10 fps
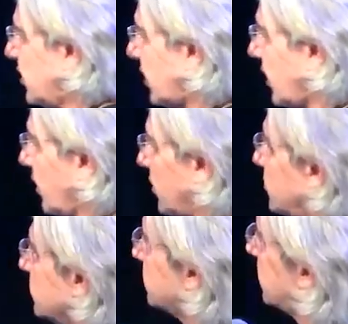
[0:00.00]
ago,
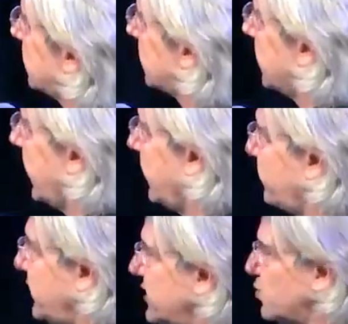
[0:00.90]

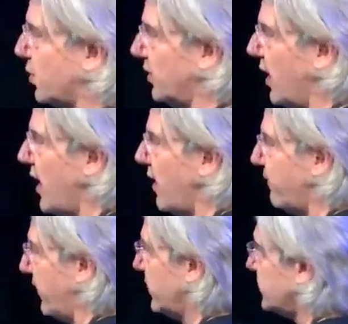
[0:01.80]
NFTs were a very